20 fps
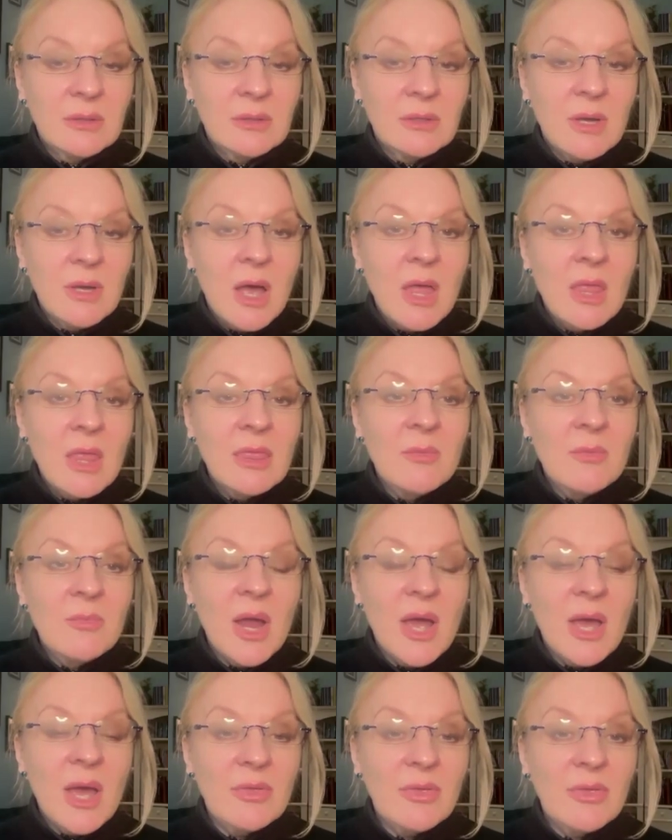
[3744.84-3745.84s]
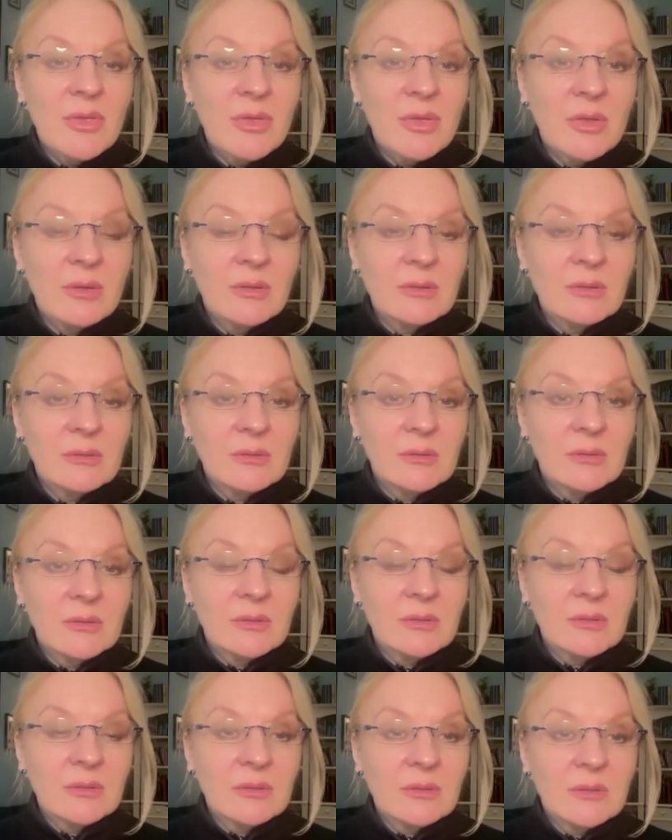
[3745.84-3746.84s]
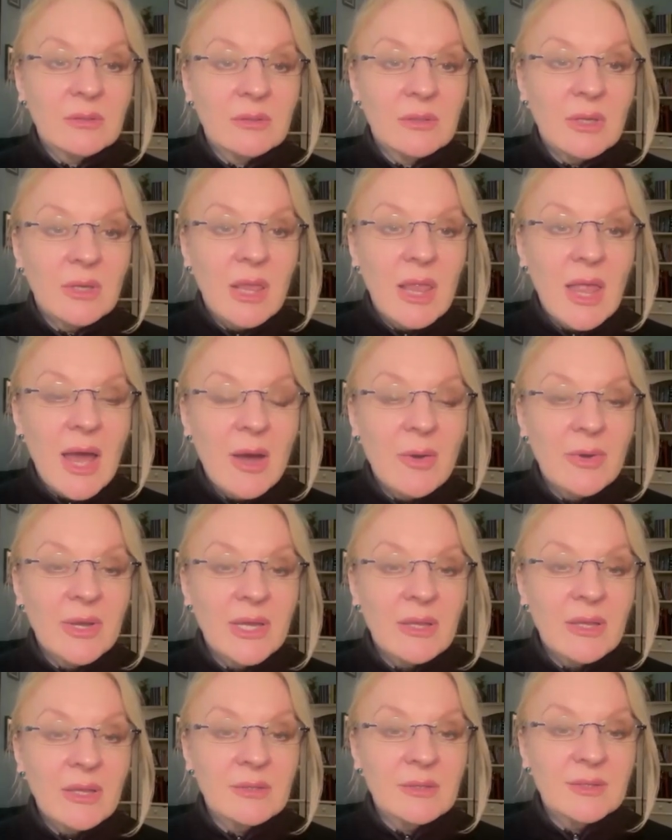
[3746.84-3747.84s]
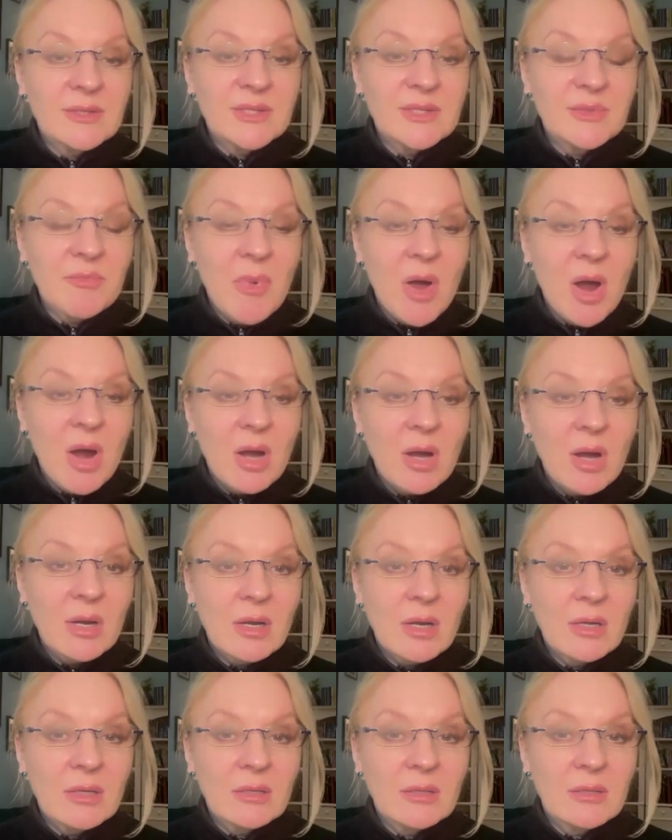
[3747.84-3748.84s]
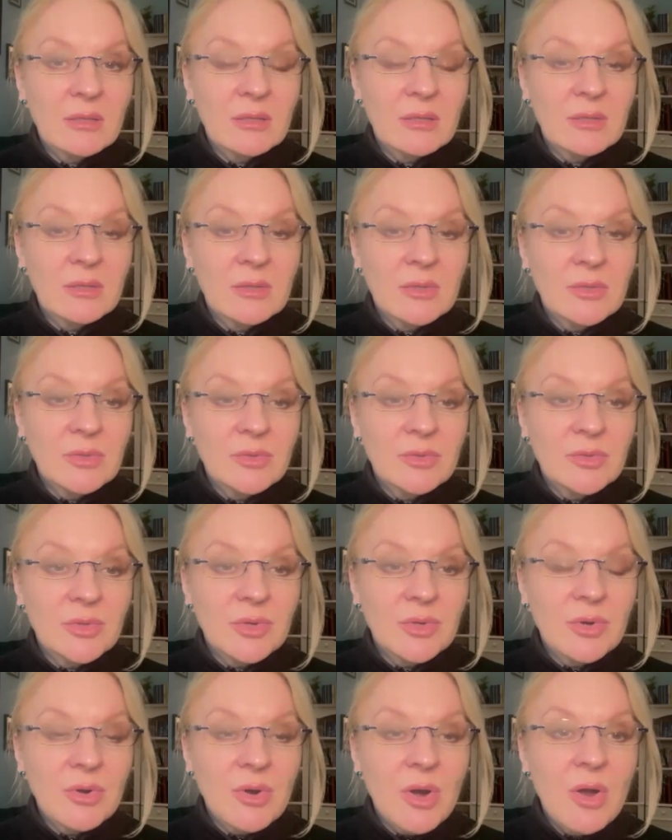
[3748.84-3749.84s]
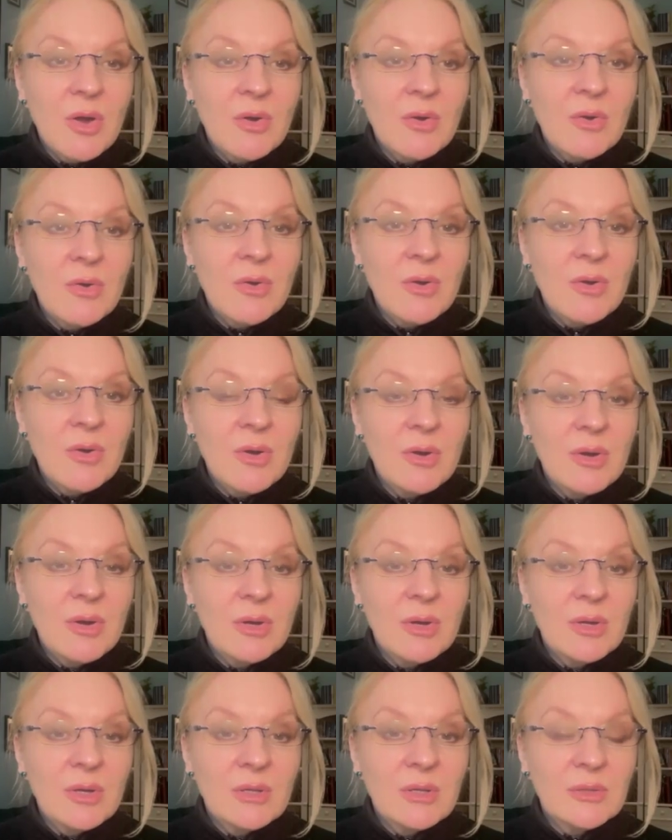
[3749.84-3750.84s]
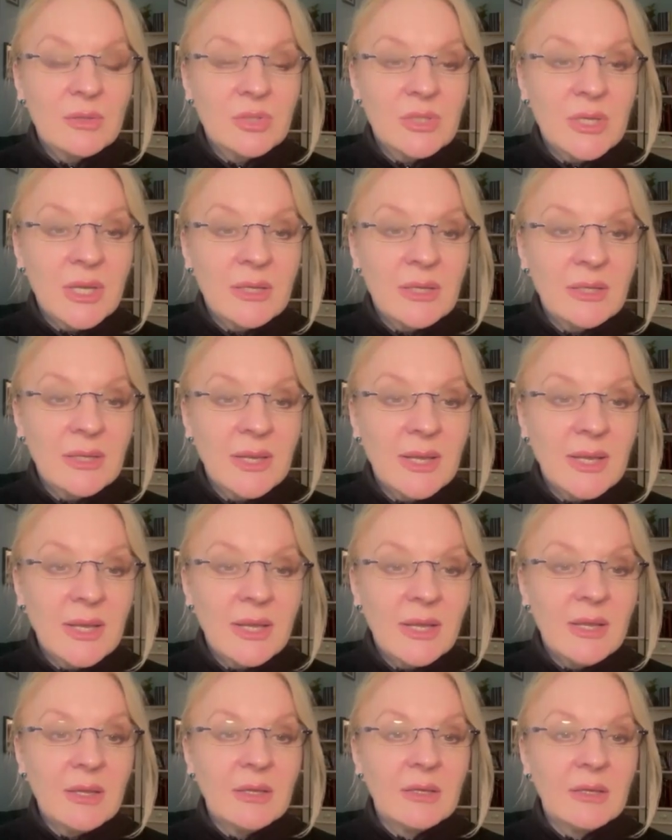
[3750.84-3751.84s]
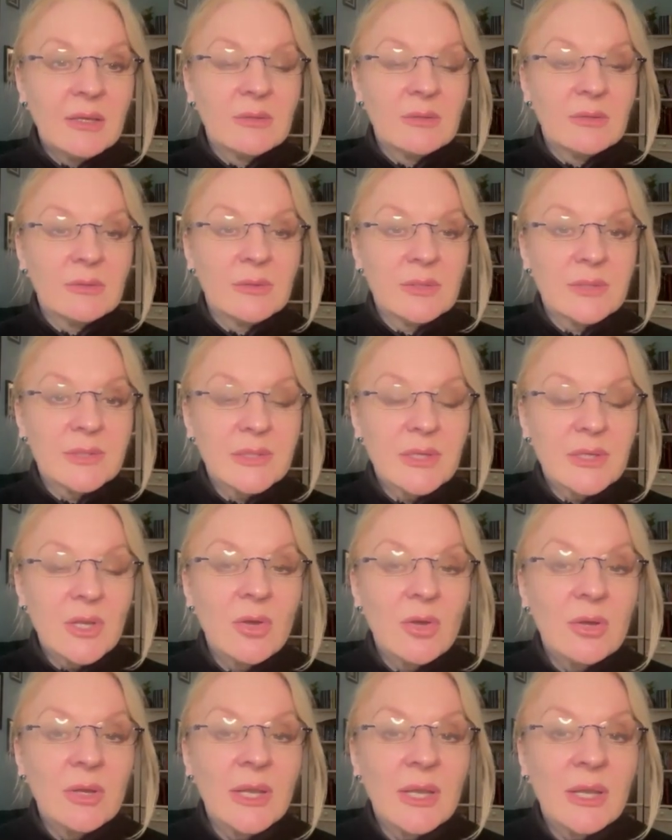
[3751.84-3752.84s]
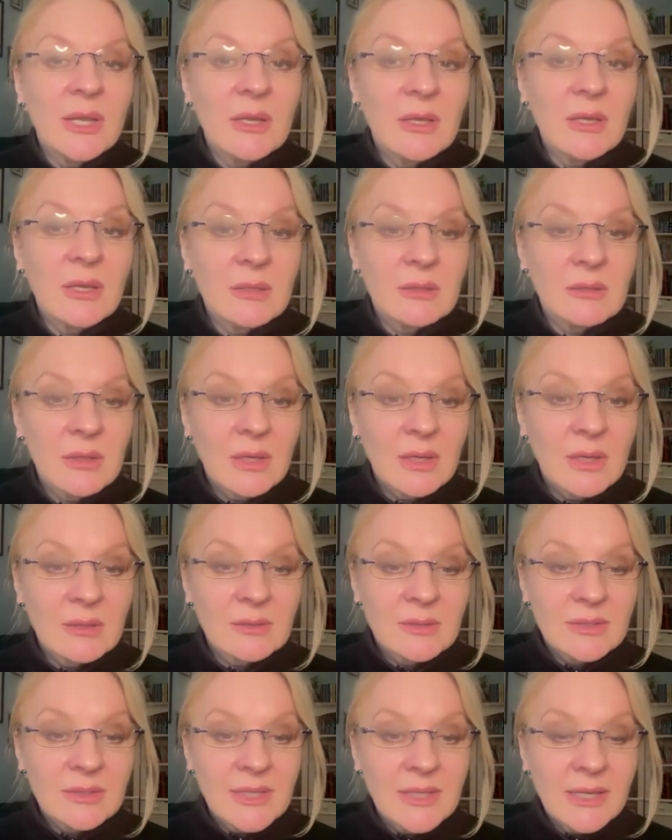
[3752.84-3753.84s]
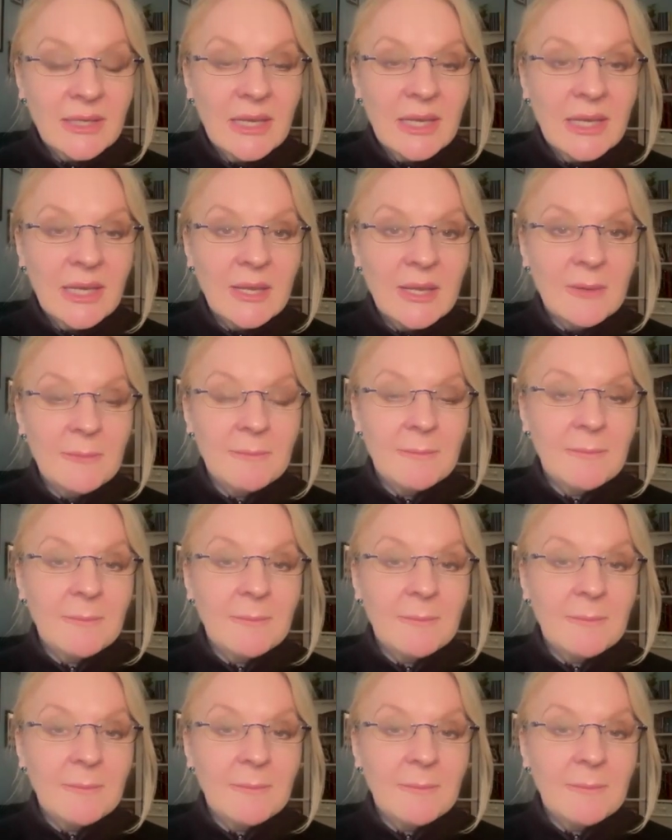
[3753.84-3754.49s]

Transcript: And on the breath, allowing this spark to grow gently, slowly, and steadily.